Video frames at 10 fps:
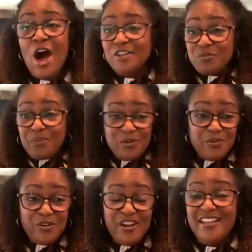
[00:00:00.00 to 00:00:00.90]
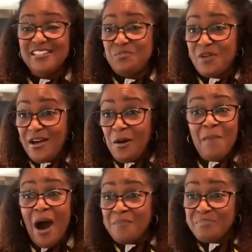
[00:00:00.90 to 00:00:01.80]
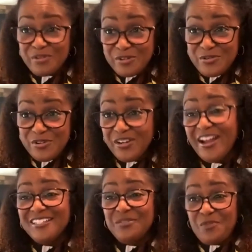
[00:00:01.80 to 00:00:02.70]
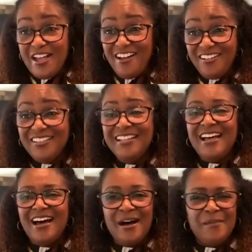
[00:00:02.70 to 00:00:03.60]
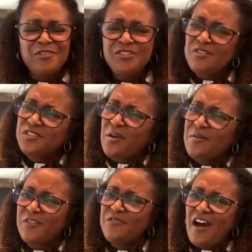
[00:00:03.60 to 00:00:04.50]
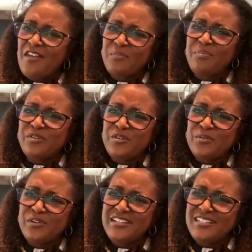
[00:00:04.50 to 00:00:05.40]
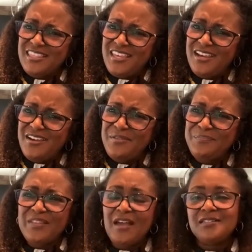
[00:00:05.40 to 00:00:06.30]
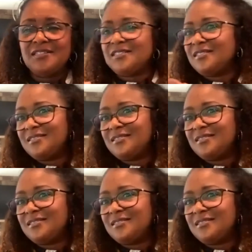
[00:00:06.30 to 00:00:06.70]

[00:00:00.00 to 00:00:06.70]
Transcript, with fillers: Entrepreneur as well, mompreneur as well. Um, there's no term for fatherpreneur, is there? Hmm.